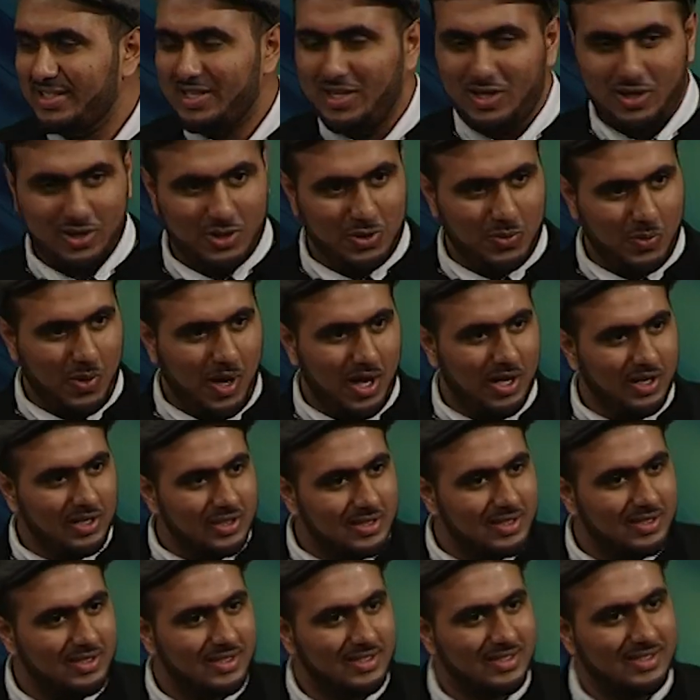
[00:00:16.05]
Are you
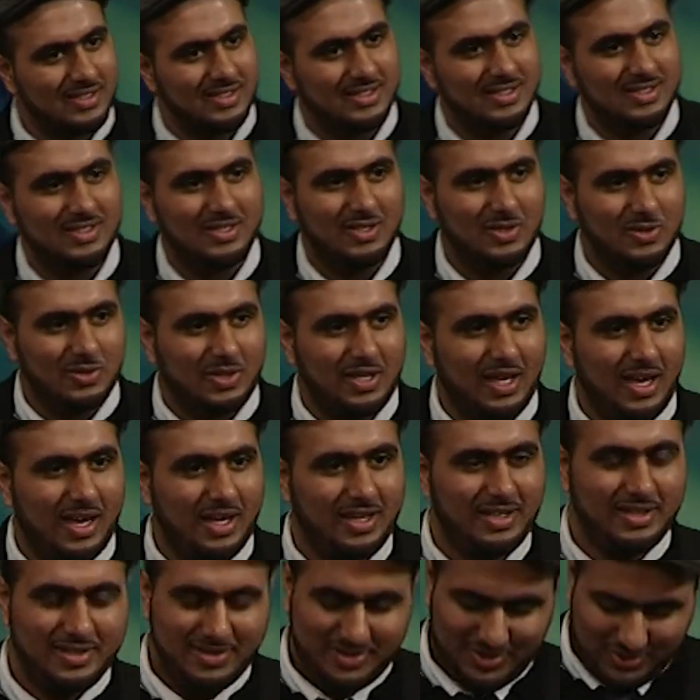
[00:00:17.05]
well? Okay,
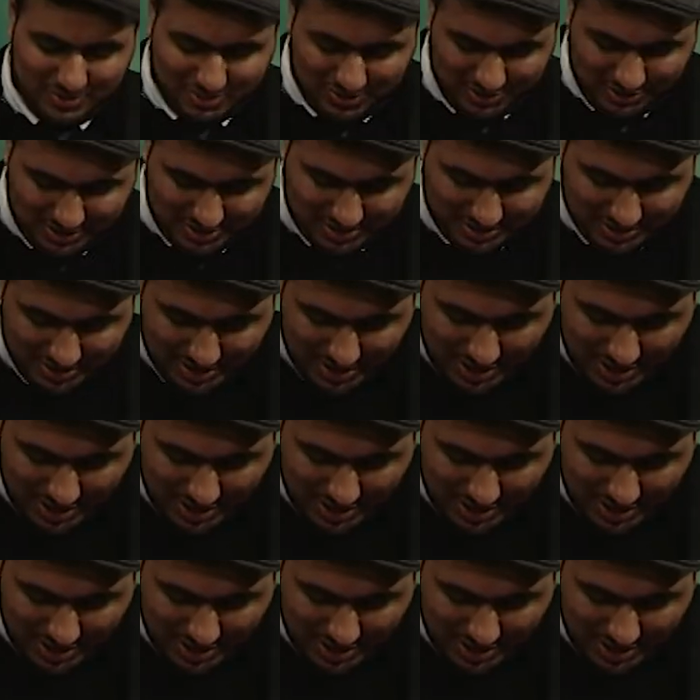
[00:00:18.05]
good.